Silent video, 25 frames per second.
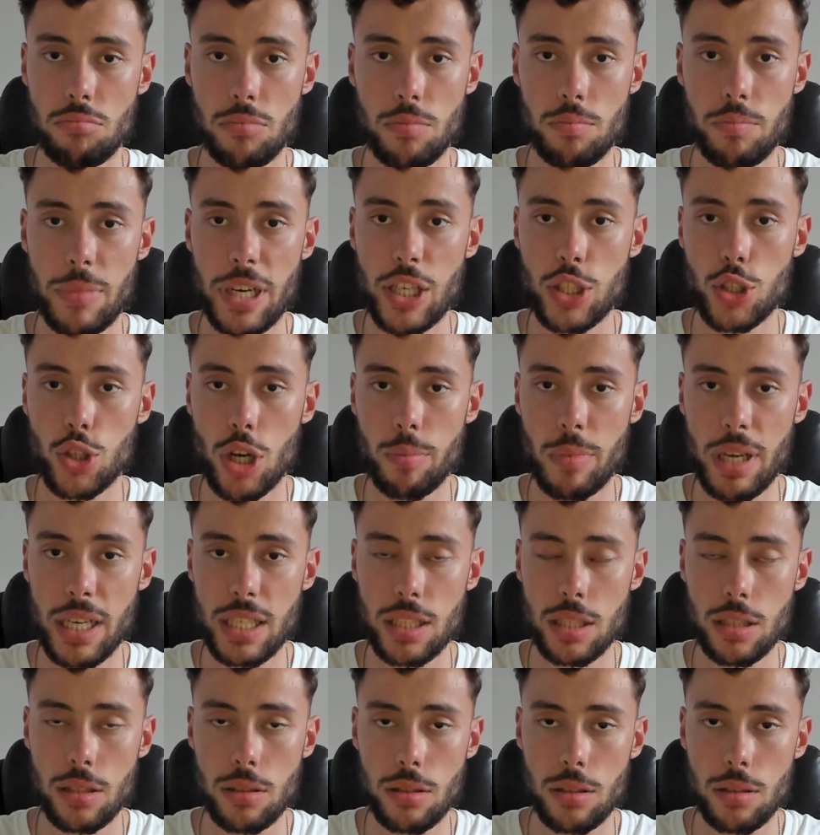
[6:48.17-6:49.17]
make sure I'm
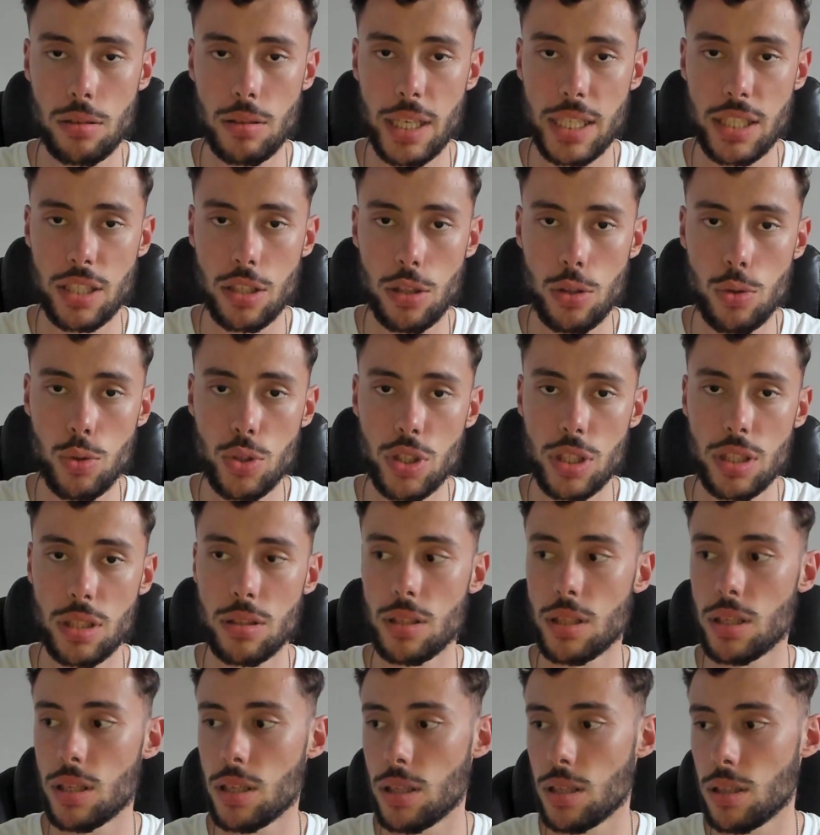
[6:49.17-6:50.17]
nice and loose
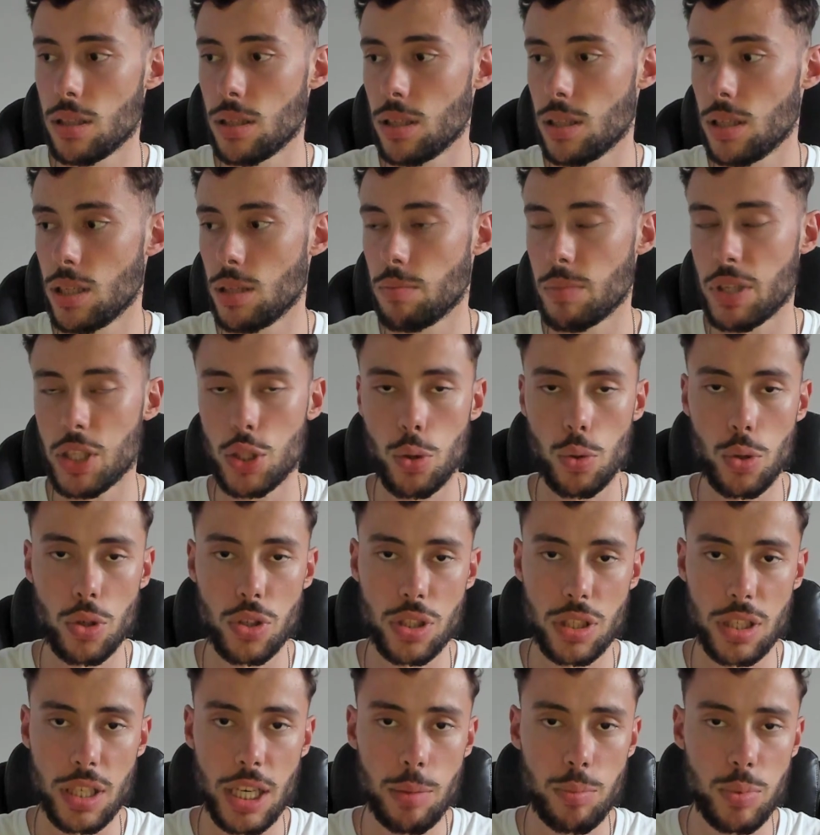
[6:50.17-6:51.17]
in my shoulders
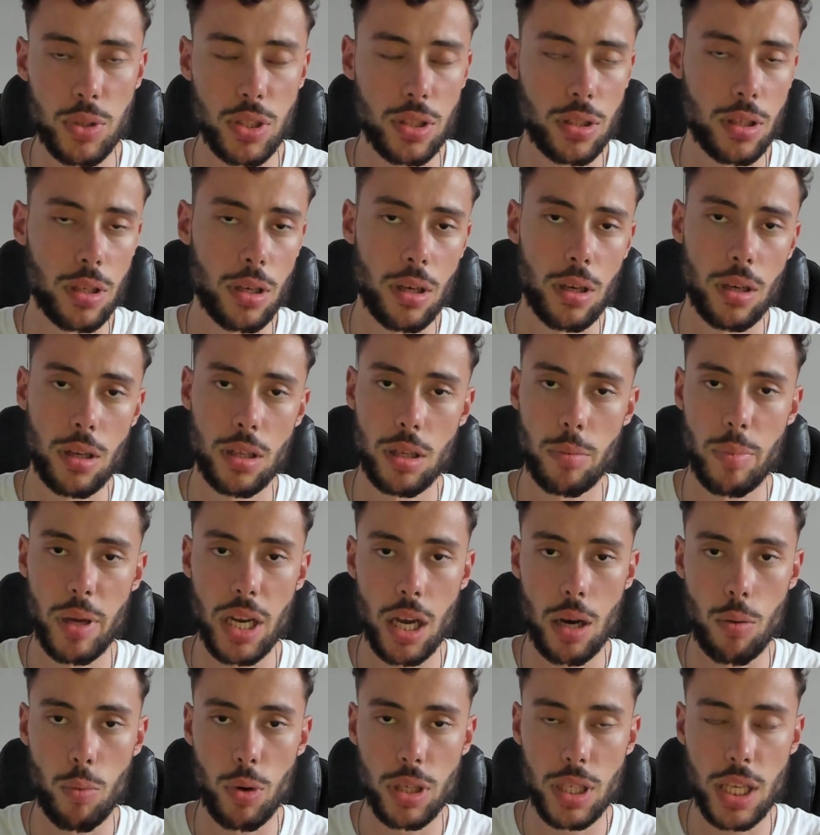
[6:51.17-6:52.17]
and hips,
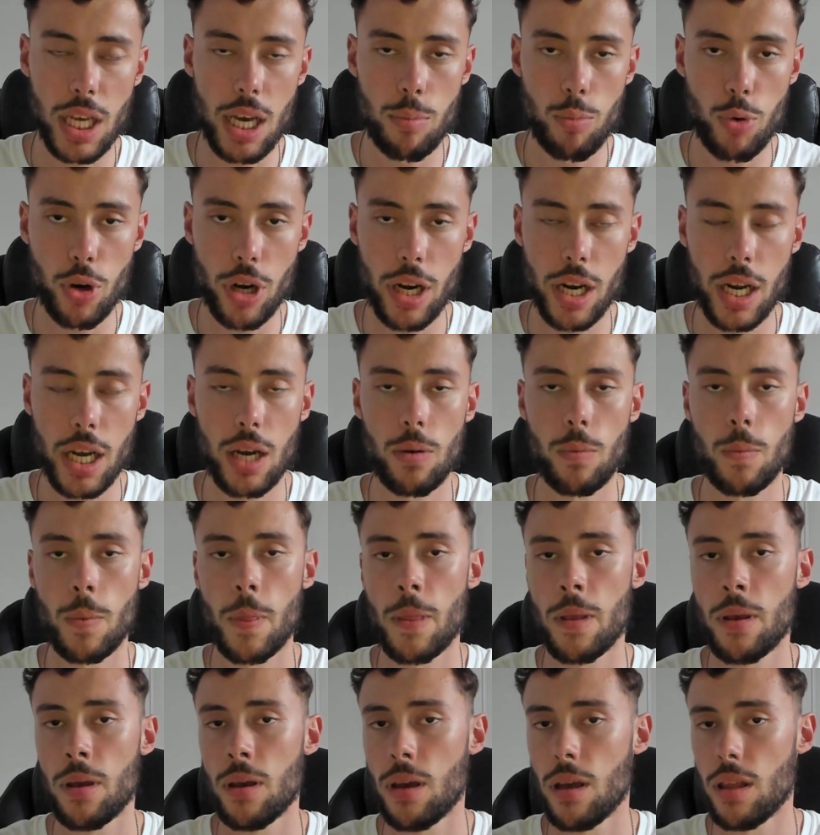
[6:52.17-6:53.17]
depending on what day I'm working out.
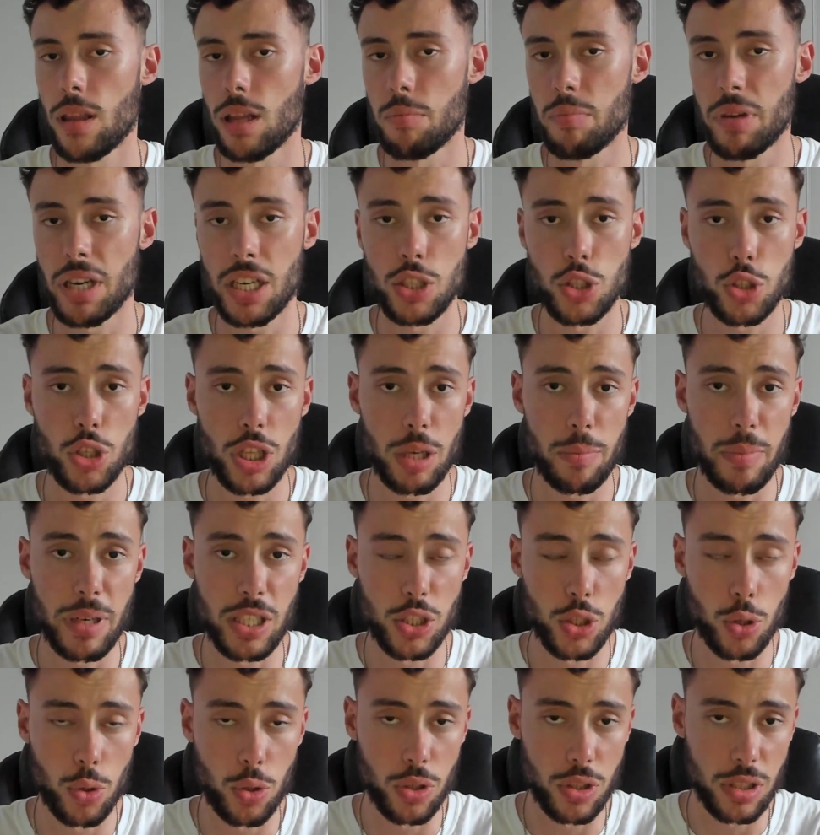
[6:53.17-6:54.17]
Then making sure that my
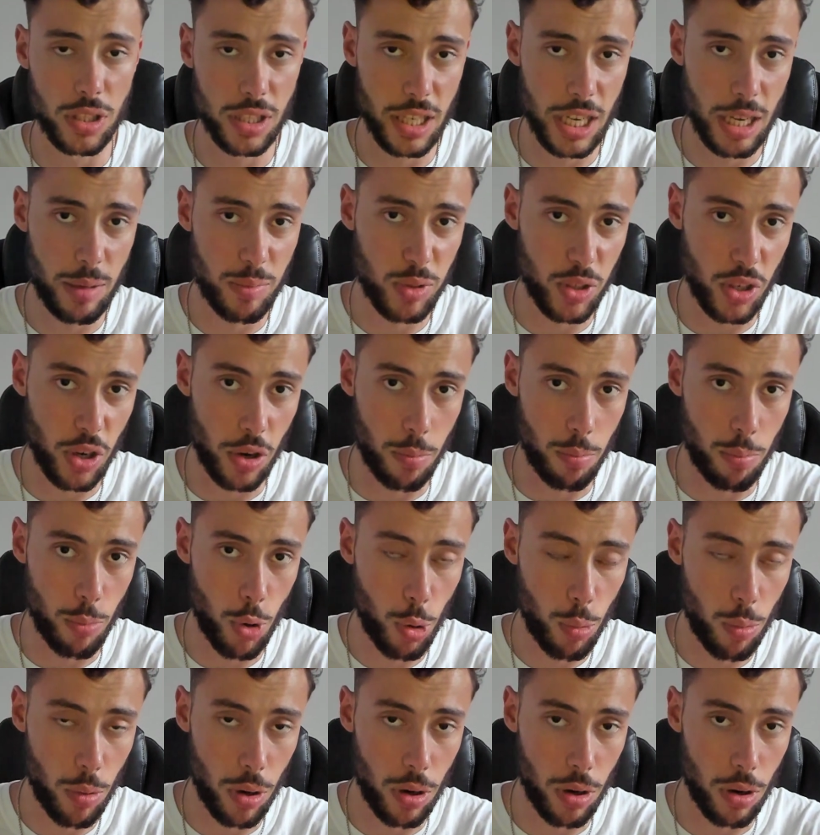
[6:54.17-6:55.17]
shoulders and hips
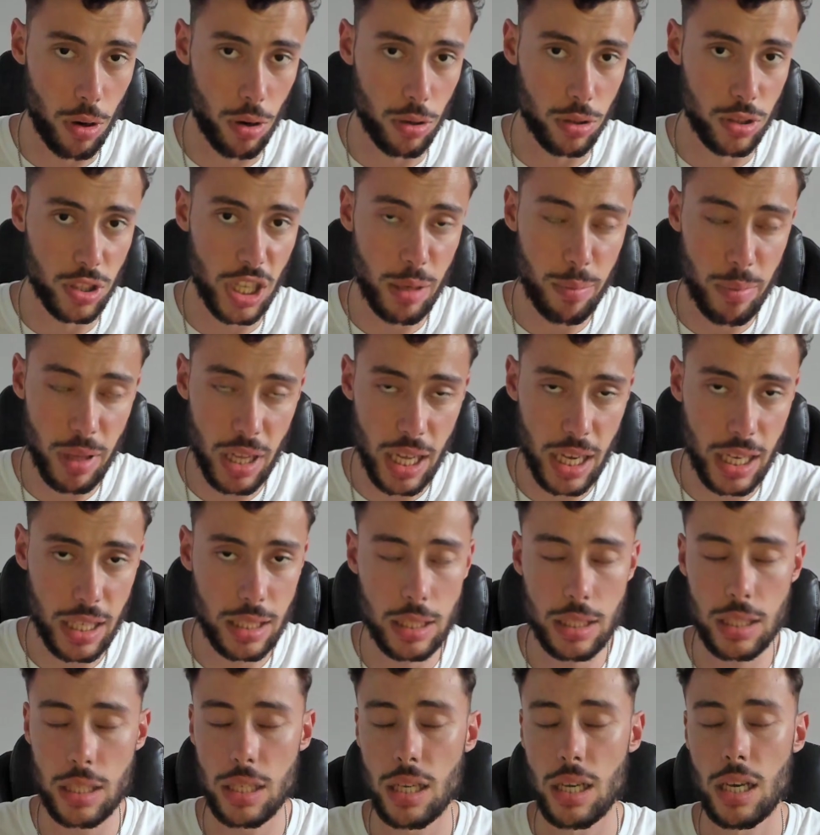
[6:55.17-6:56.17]
are
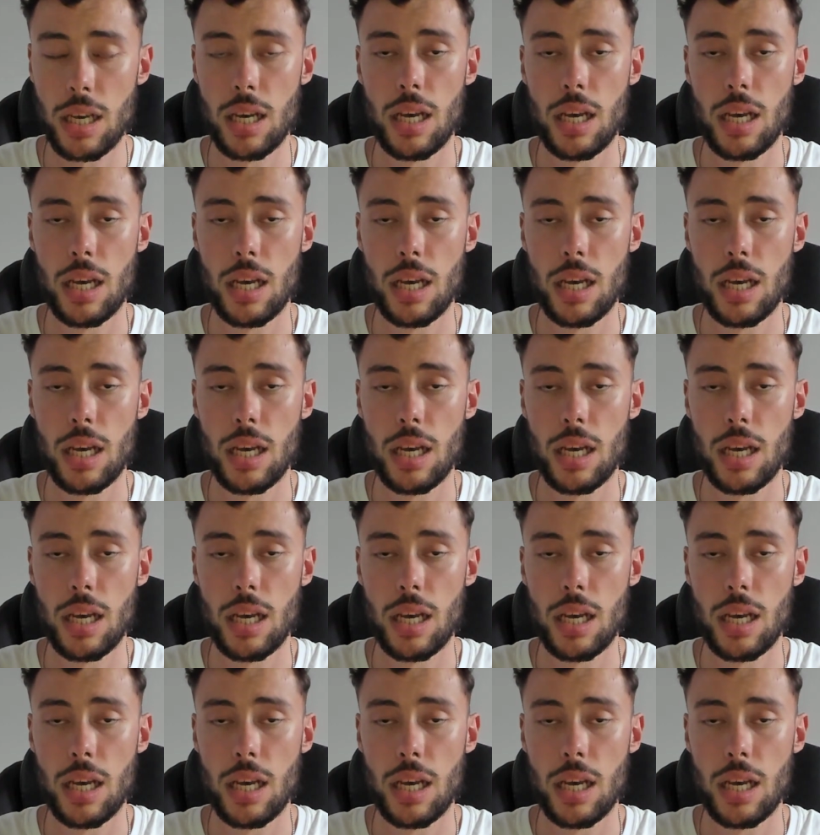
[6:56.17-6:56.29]
stabilized.